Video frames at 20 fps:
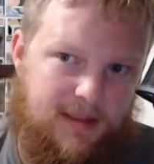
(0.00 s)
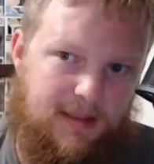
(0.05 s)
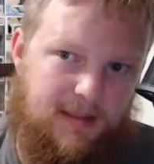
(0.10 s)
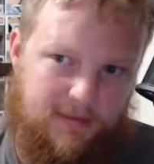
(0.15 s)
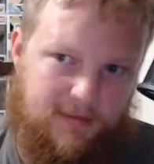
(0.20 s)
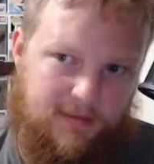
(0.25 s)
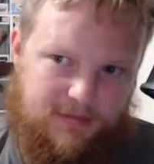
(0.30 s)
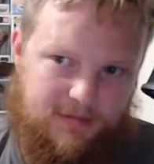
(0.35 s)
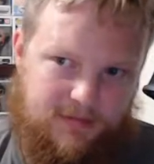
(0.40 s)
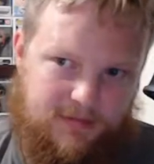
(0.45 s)
up
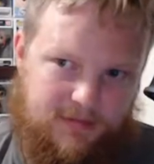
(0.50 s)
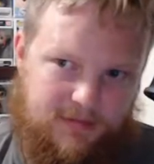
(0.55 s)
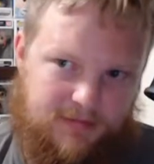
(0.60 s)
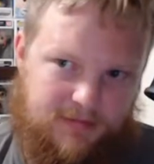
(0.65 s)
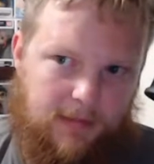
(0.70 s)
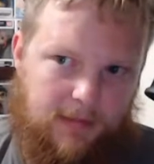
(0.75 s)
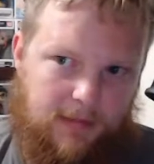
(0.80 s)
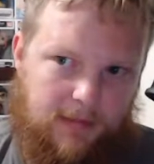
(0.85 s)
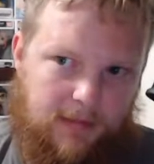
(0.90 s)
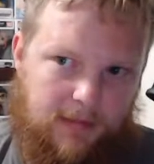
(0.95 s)

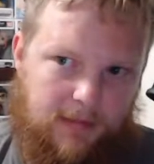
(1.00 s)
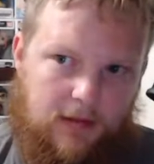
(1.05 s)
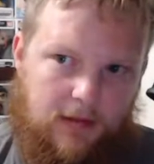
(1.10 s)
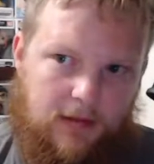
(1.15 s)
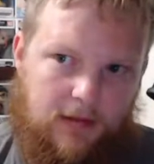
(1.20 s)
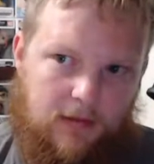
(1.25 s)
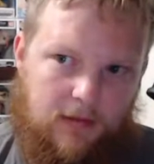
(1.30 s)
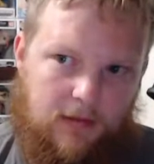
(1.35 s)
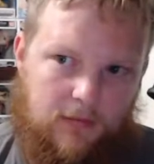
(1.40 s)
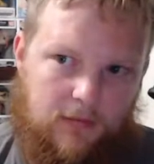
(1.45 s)
time,
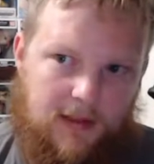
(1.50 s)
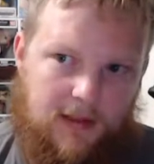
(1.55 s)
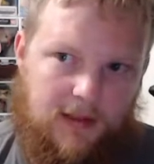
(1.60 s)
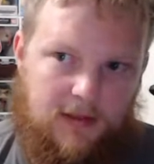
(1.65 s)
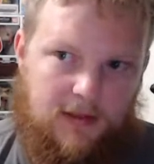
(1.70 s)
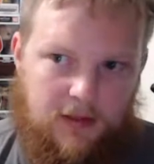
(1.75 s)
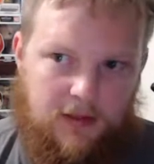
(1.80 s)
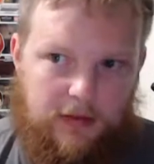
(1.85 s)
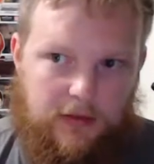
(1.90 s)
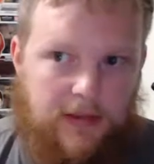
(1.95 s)
right?
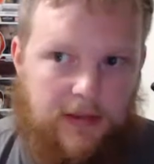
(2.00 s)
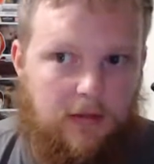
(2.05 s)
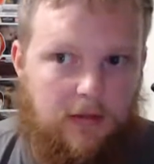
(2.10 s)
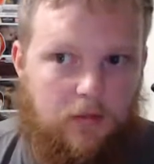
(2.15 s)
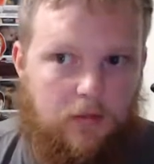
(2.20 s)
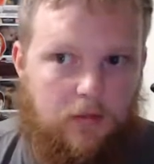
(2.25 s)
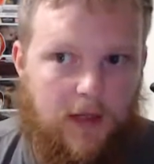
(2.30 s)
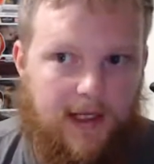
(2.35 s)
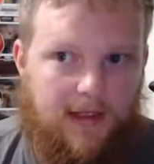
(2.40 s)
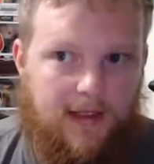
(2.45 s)
You can
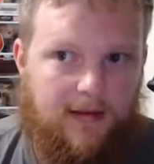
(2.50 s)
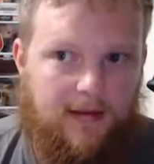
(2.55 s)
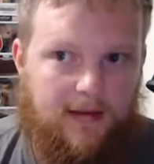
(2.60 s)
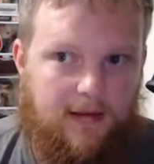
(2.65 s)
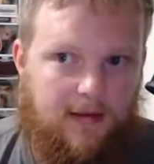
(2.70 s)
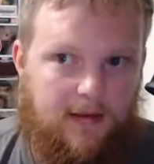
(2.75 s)
wait.